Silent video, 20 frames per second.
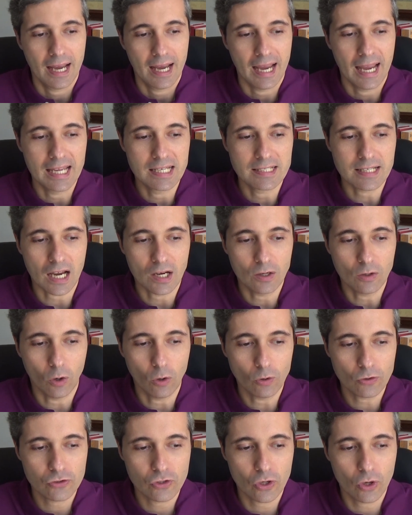And I
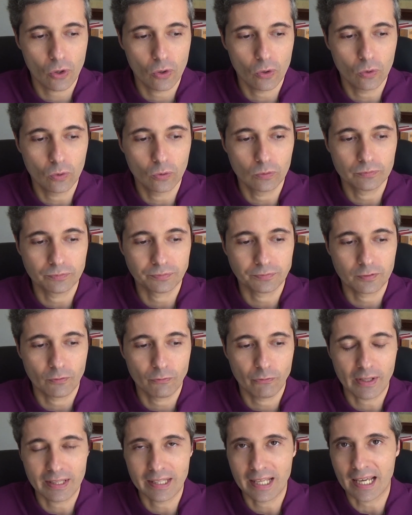also
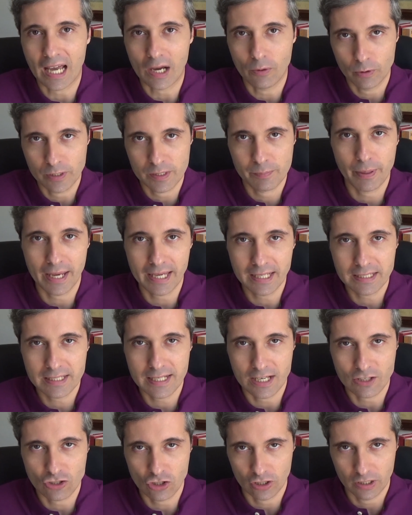felt like I was paying
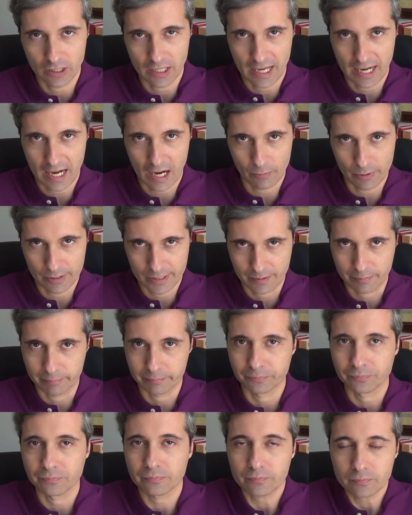attention and I was
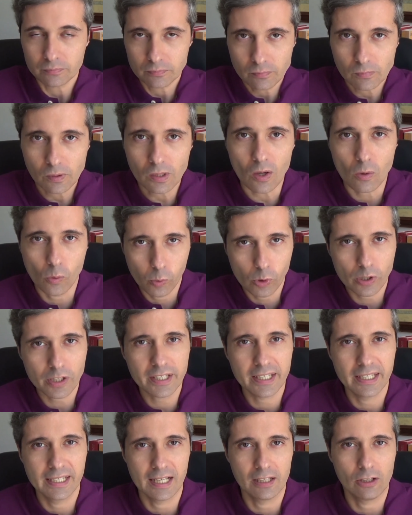
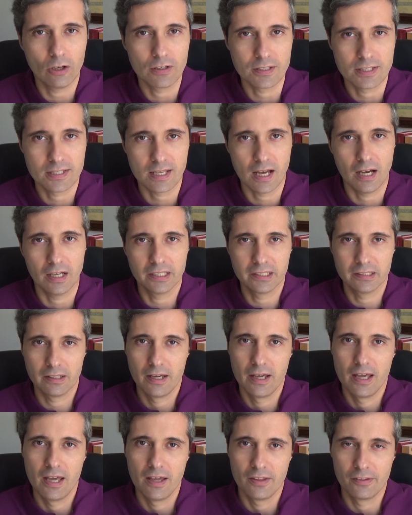working alongside
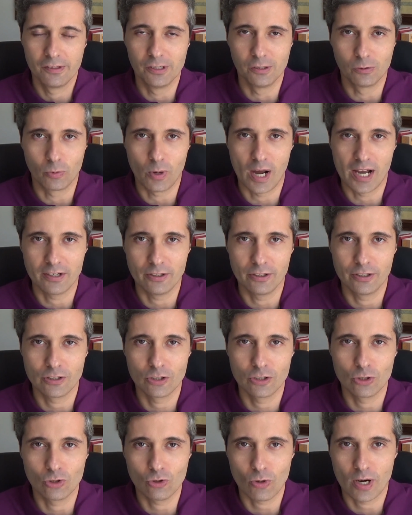the writer
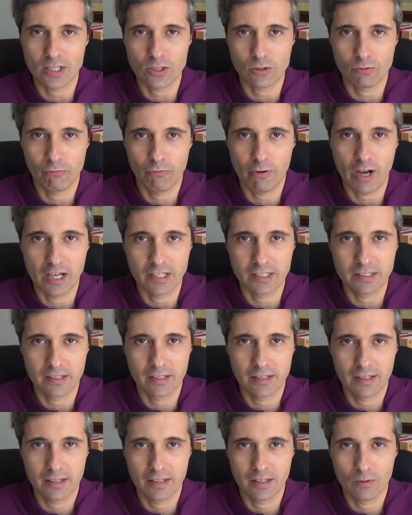to try to find
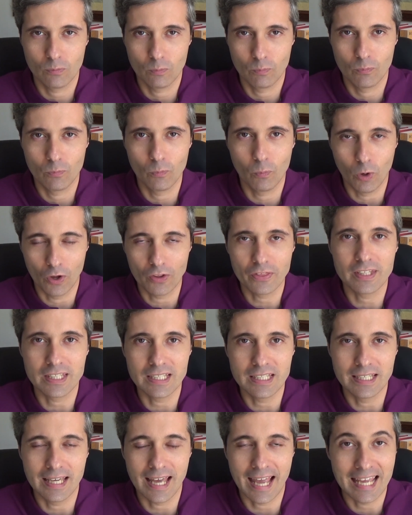what
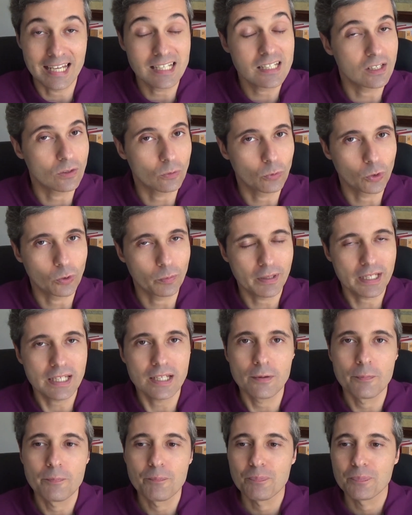the ending would
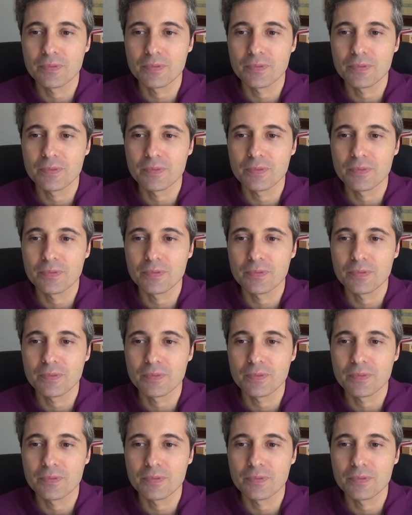be.